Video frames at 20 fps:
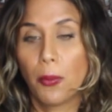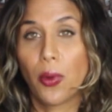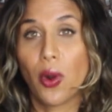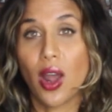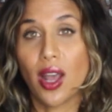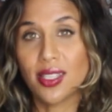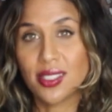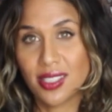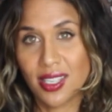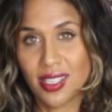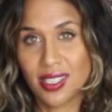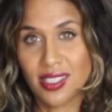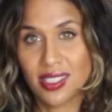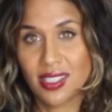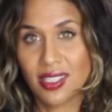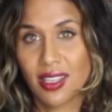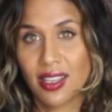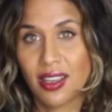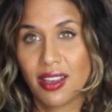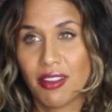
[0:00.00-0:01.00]

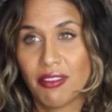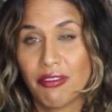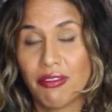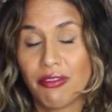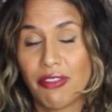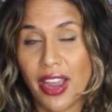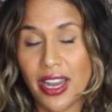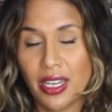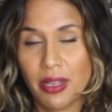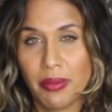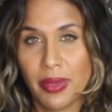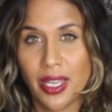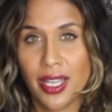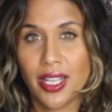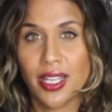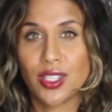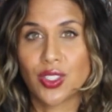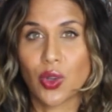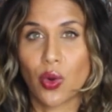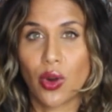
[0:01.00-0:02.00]
process
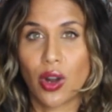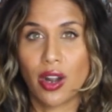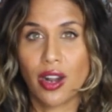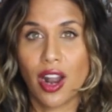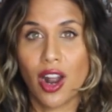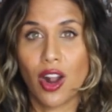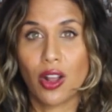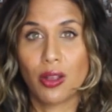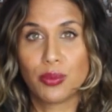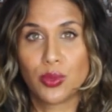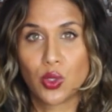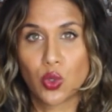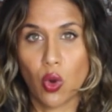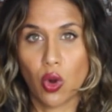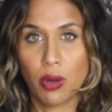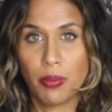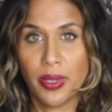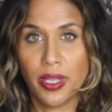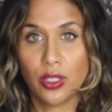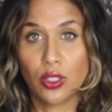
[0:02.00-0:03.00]
vitamins or are not
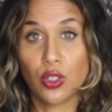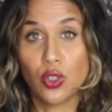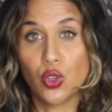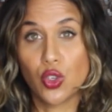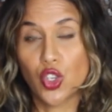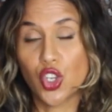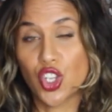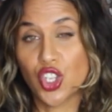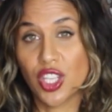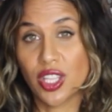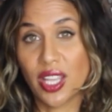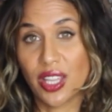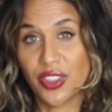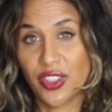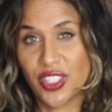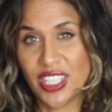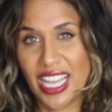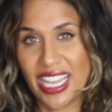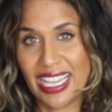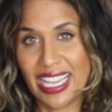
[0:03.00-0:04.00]
absorbing the nutrition that
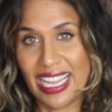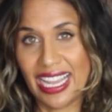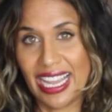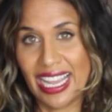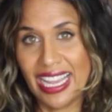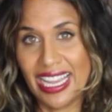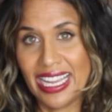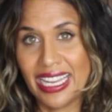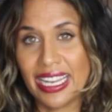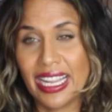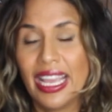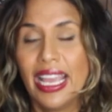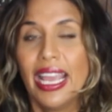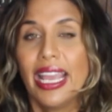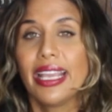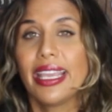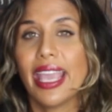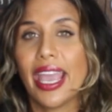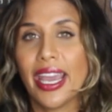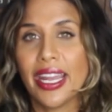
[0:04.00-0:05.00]
they're taking in
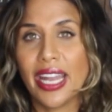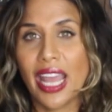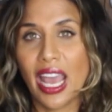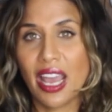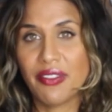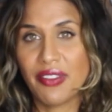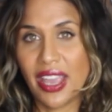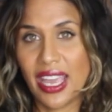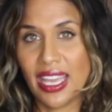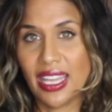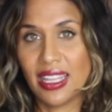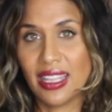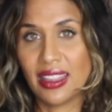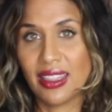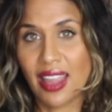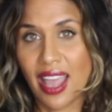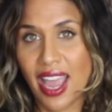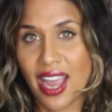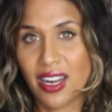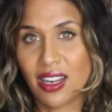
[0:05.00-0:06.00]
can have a
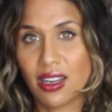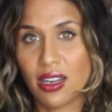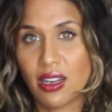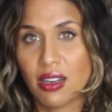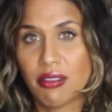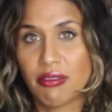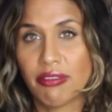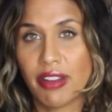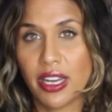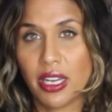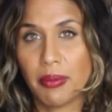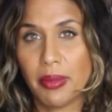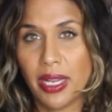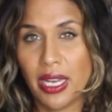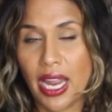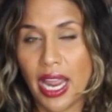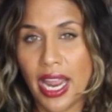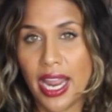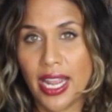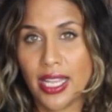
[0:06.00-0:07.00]
lack of
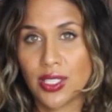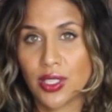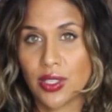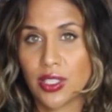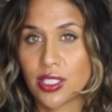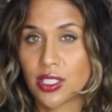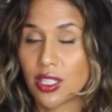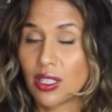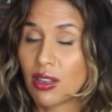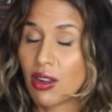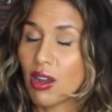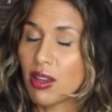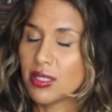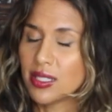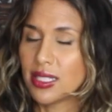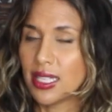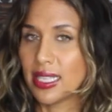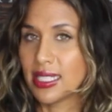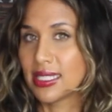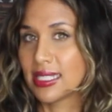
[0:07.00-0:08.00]
vitamin A, so this can
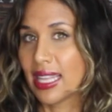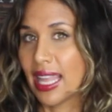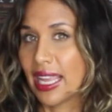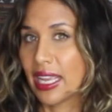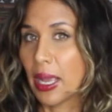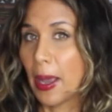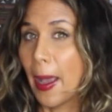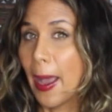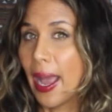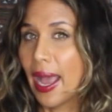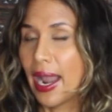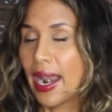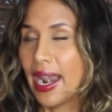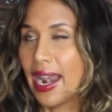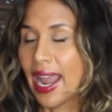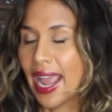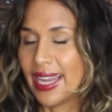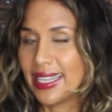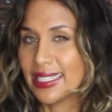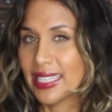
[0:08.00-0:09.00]
cause things like
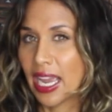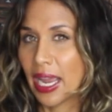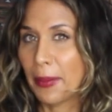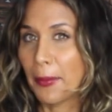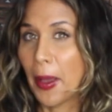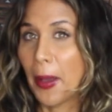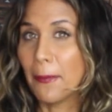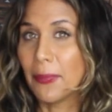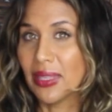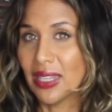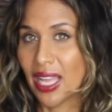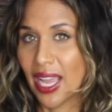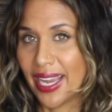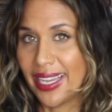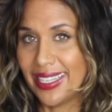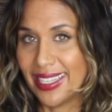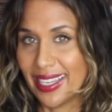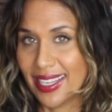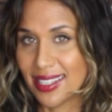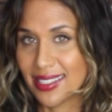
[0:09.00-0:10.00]
nighttime
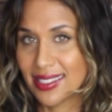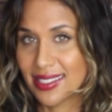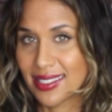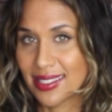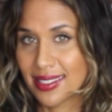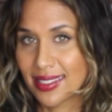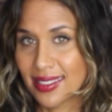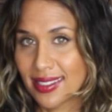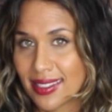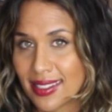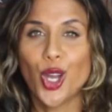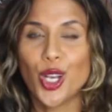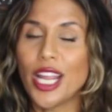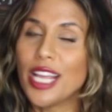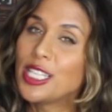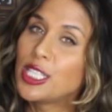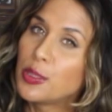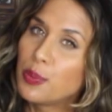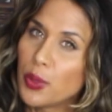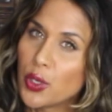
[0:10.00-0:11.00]
blindness. On
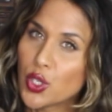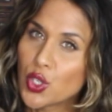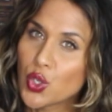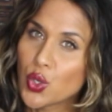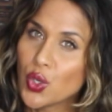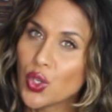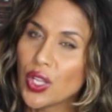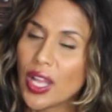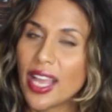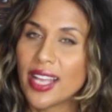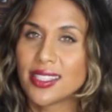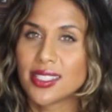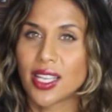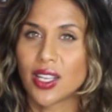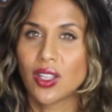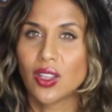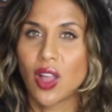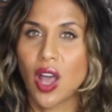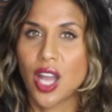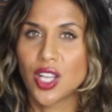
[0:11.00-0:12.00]
a spiritual and
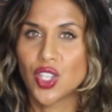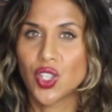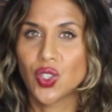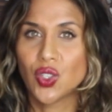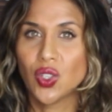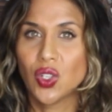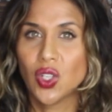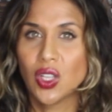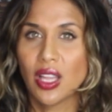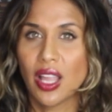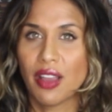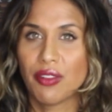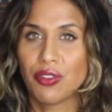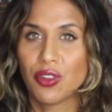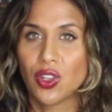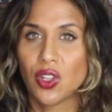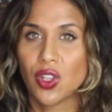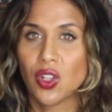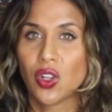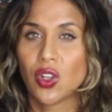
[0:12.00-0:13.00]
psychological
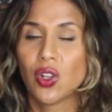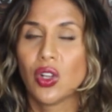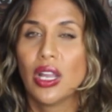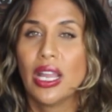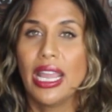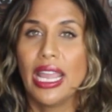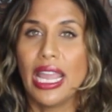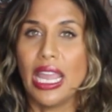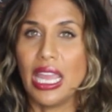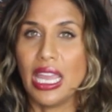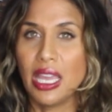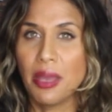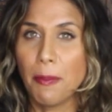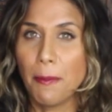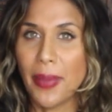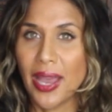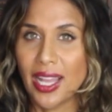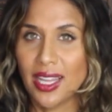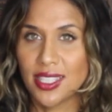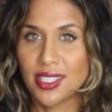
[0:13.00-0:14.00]
level,
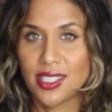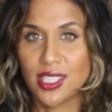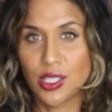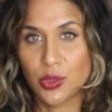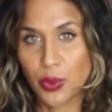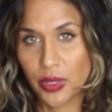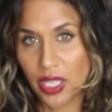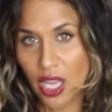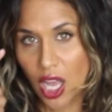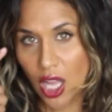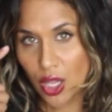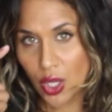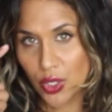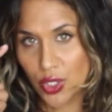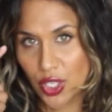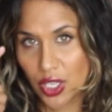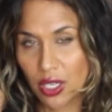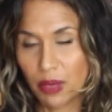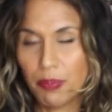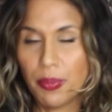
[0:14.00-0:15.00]
imbalances with
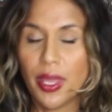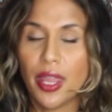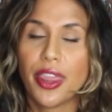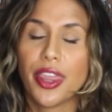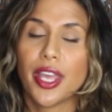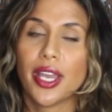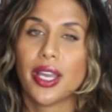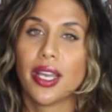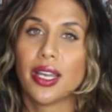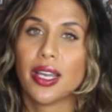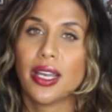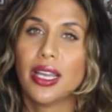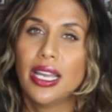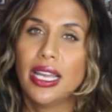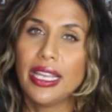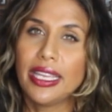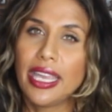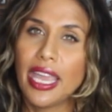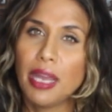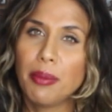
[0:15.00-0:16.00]
Alochikapitta
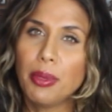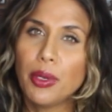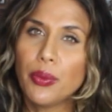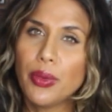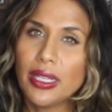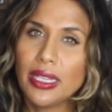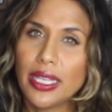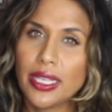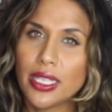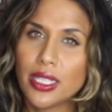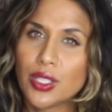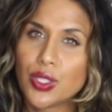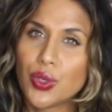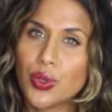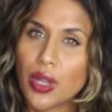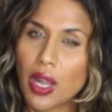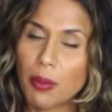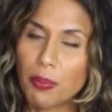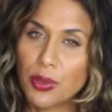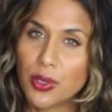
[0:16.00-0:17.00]
can be related
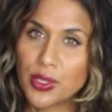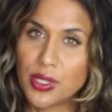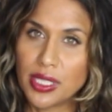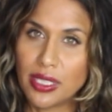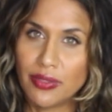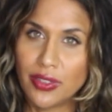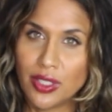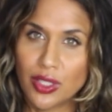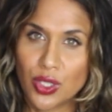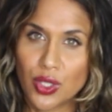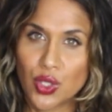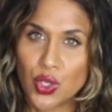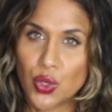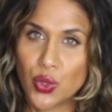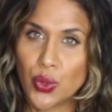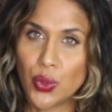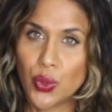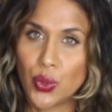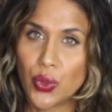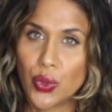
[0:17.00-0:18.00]
to not perceiving the
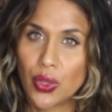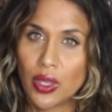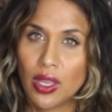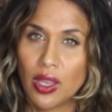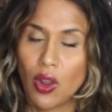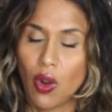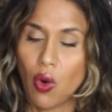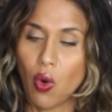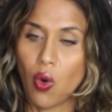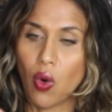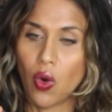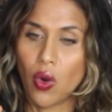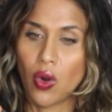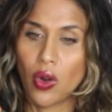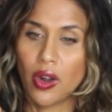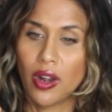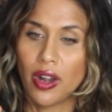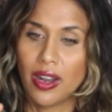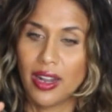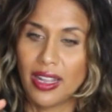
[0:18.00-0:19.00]
truth
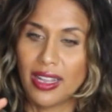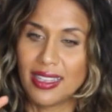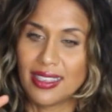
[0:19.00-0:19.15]
or